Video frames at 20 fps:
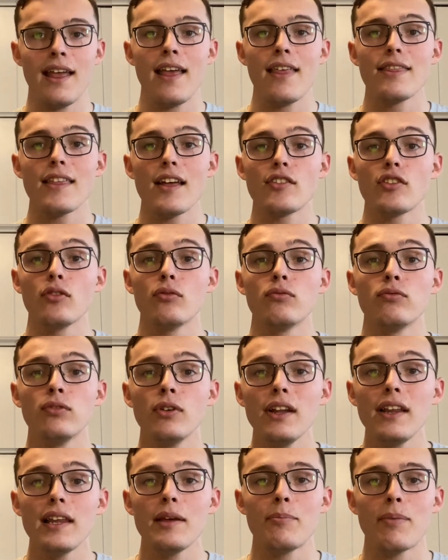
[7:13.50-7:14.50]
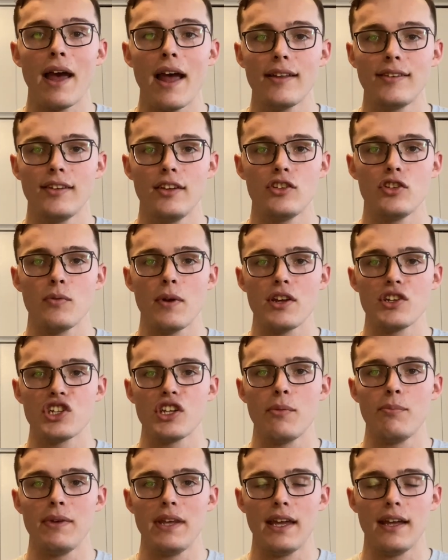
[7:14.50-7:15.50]
That's a really bad situation
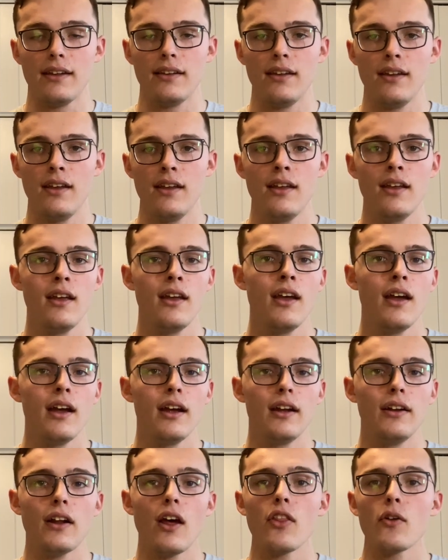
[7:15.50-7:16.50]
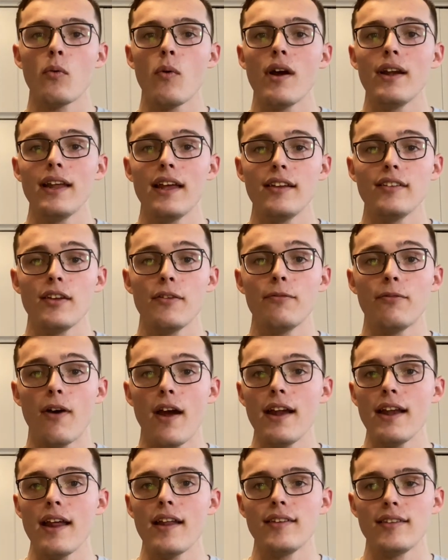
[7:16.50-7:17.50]
to be in. Another one is a
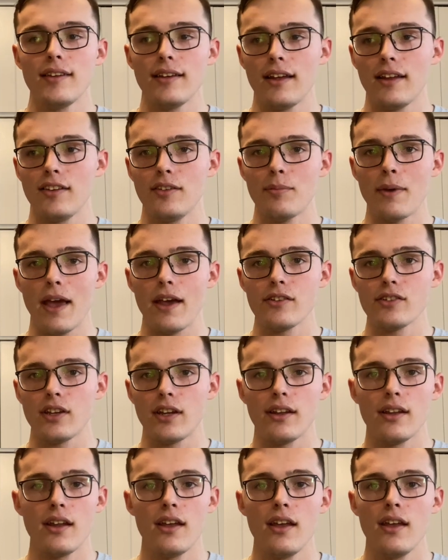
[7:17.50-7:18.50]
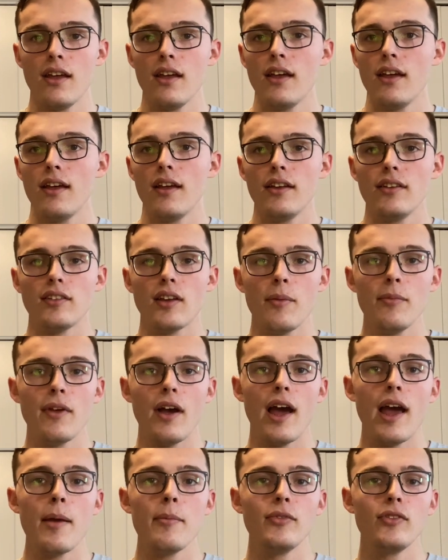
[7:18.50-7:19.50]
financing inspection.
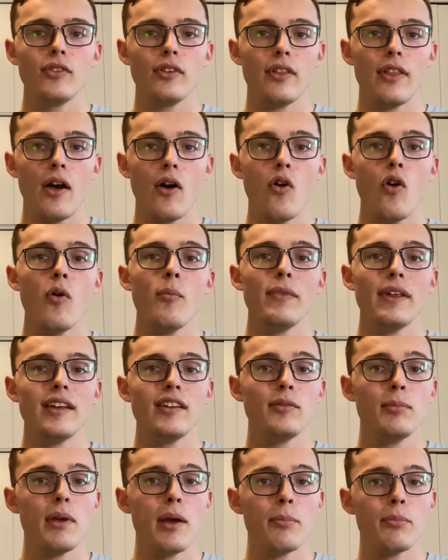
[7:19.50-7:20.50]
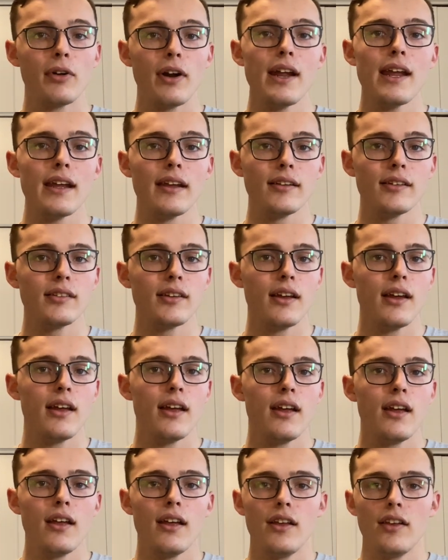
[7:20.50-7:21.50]
Sometimes the home needs to be appraised.
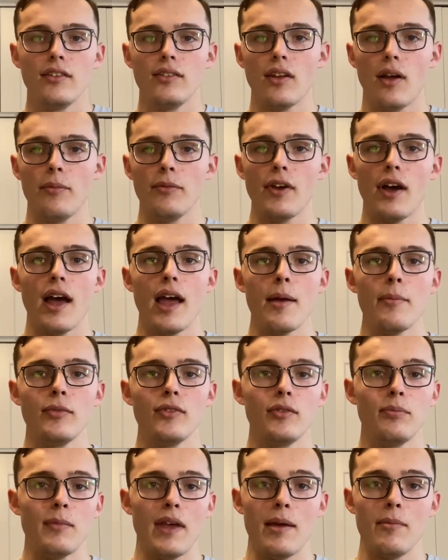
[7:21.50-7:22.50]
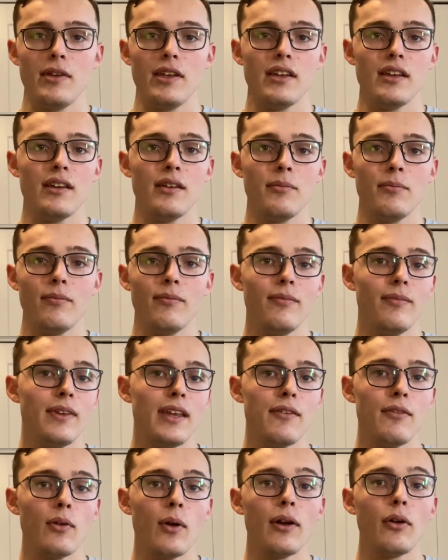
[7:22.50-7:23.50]
Sometimes, maybe,
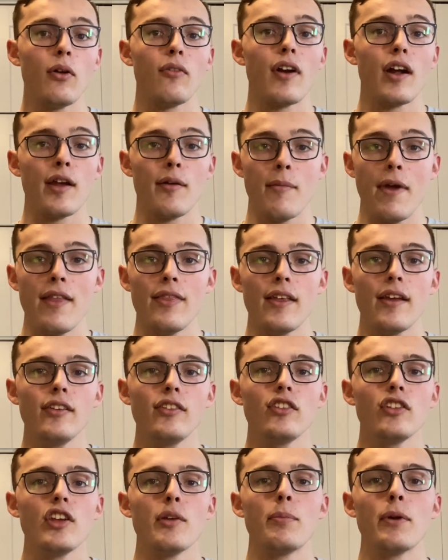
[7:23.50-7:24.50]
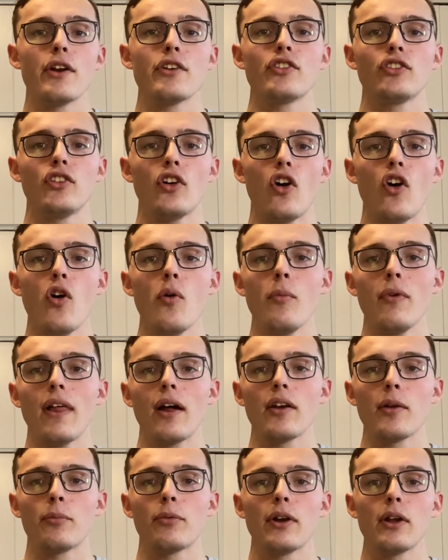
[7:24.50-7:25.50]
even though I don't recommend this, you purchased a home
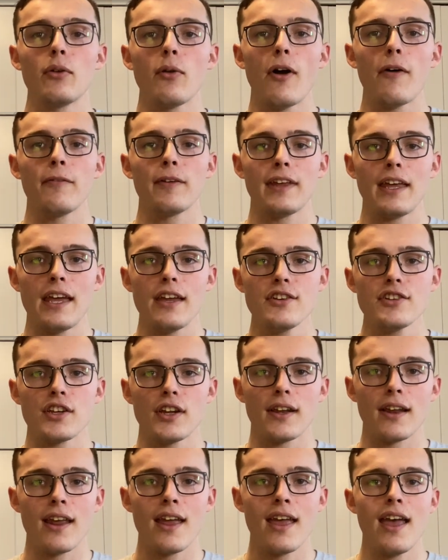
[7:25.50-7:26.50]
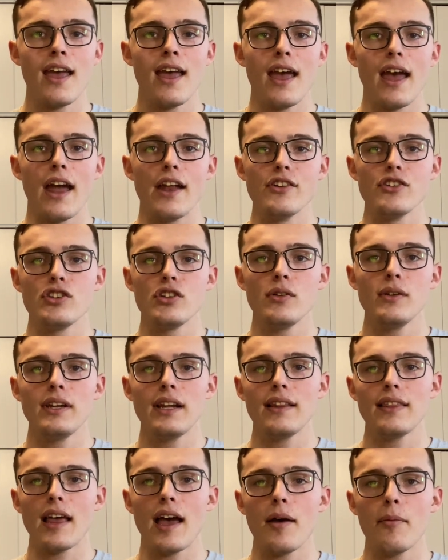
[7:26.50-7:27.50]
without a pre-qualification and you
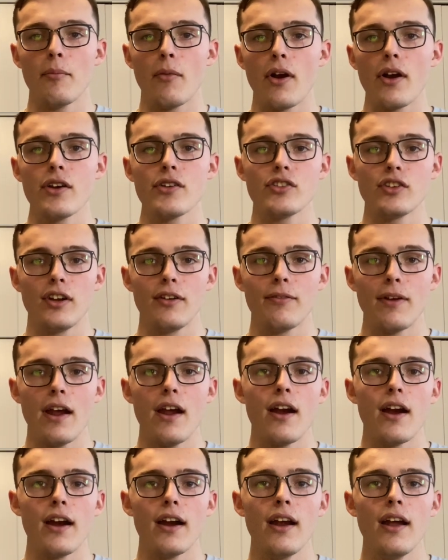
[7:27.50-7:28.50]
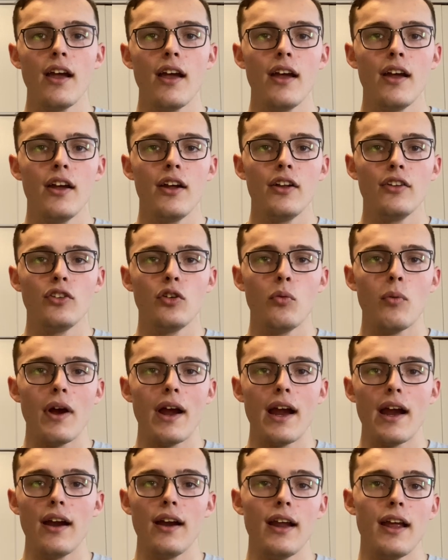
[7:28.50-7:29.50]
need that margin of error to
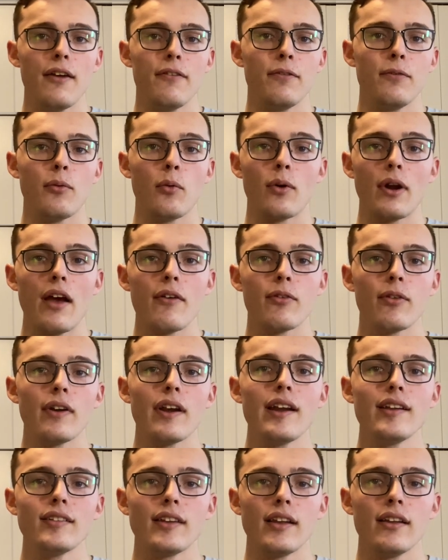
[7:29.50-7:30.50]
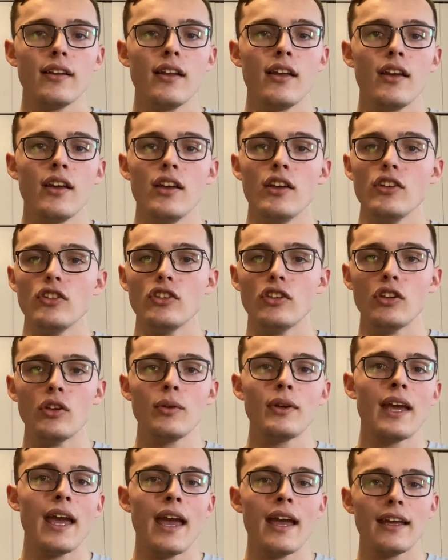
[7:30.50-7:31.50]
where if for whatever reason you
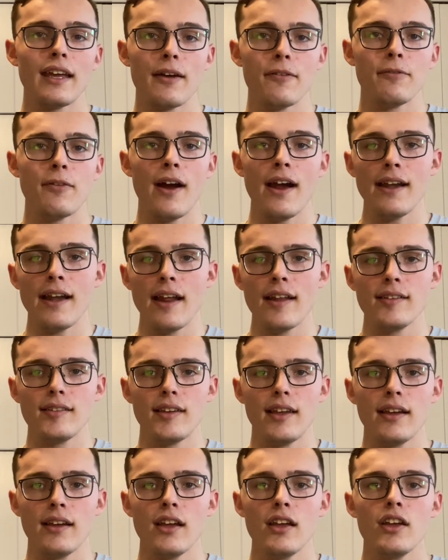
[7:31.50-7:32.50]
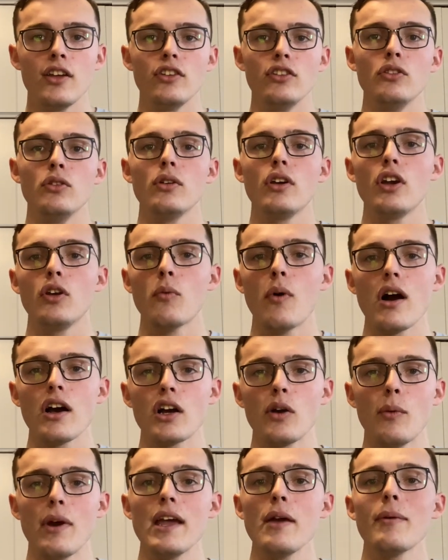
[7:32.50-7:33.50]
can't get financing, you can walk
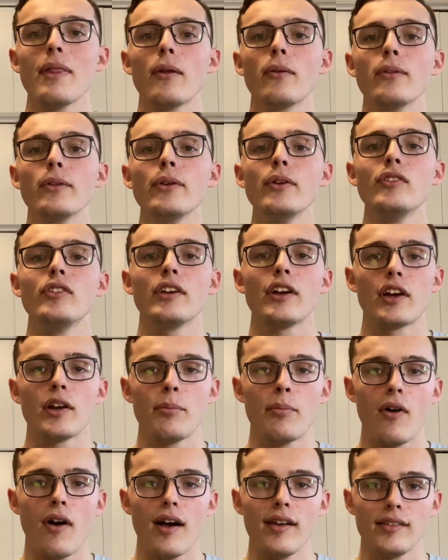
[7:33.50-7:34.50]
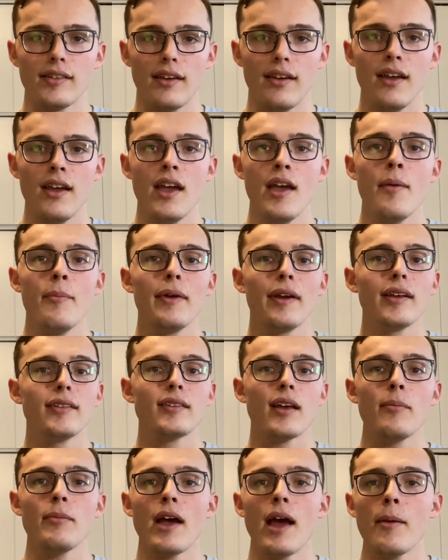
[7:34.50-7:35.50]
away without losing your deposit. Because
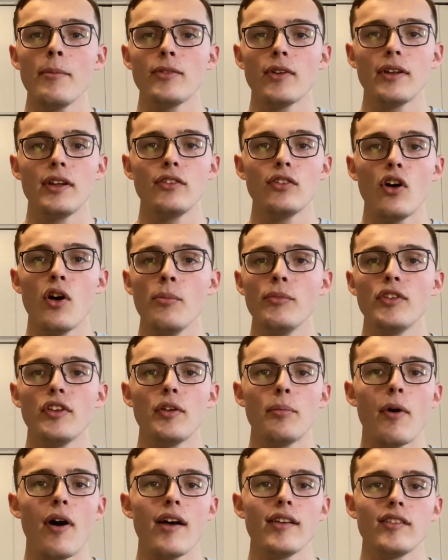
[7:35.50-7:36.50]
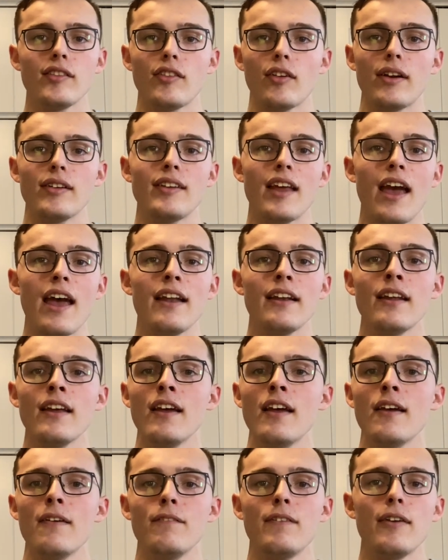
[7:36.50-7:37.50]
sometimes on these homes, the deposits are $10,000,
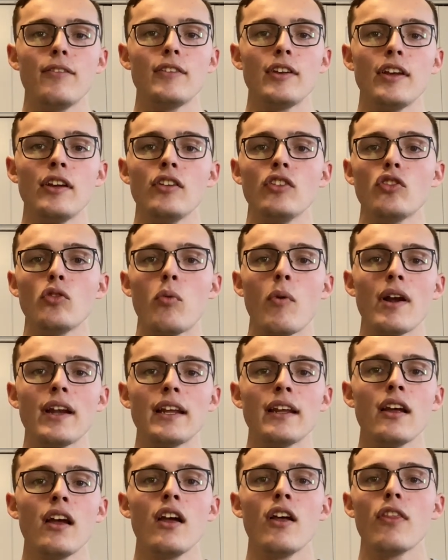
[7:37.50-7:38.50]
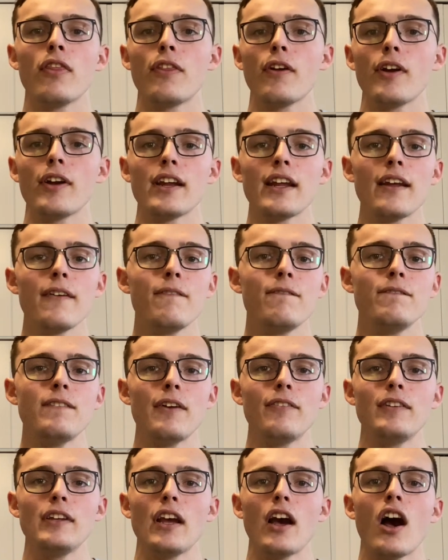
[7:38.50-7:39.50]
$15,000, $20,000, $30,000,
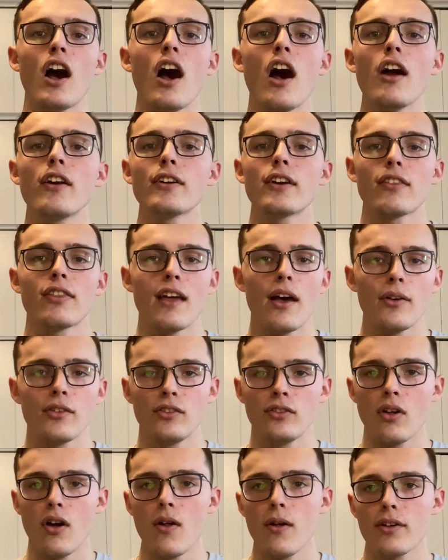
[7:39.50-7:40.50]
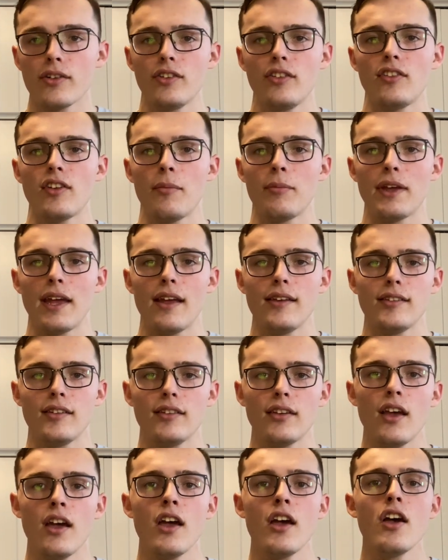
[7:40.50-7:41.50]
$50,000, $100,000 in some
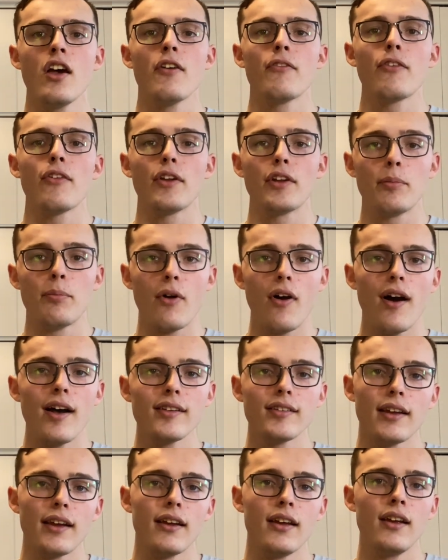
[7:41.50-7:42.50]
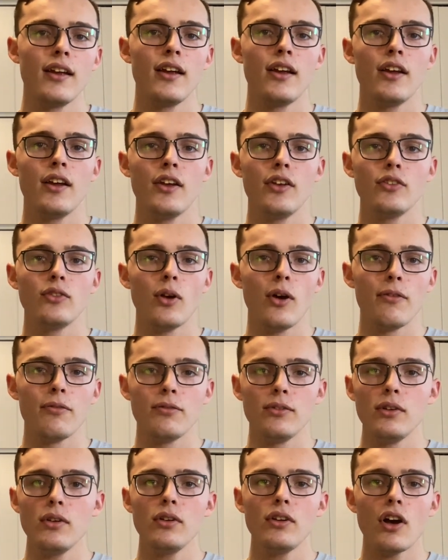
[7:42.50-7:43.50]
cases for the deposit. So if
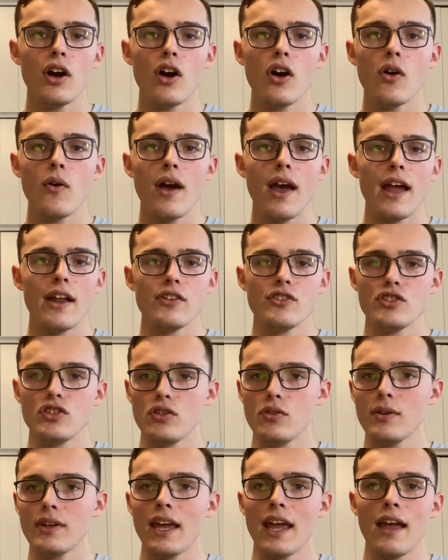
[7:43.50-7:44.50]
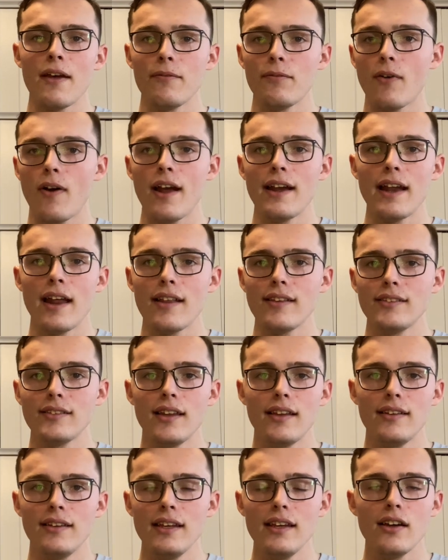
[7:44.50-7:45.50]
you go and you can't finance the
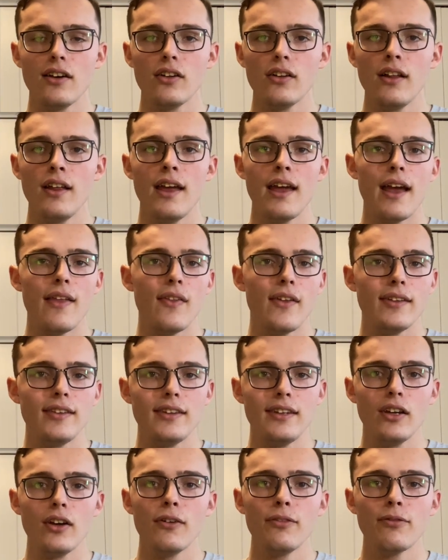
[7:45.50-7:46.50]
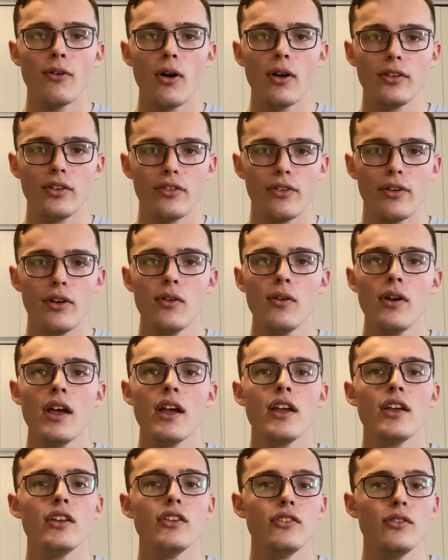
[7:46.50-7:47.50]
deal and the deal falls through,
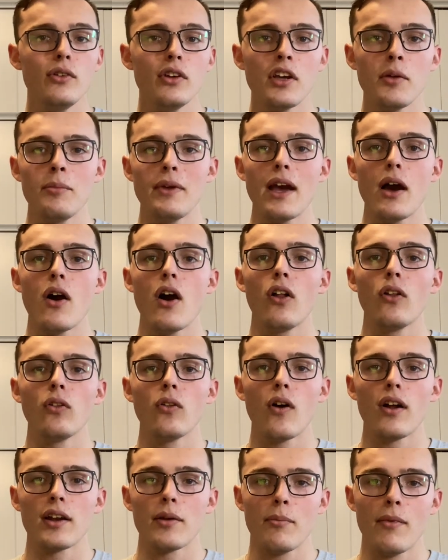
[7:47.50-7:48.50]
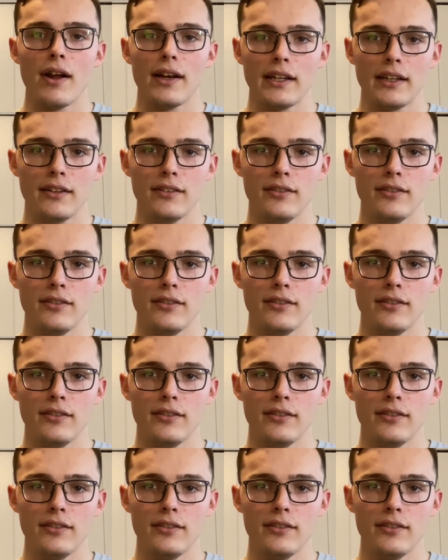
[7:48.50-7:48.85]
you can be out a lot of money.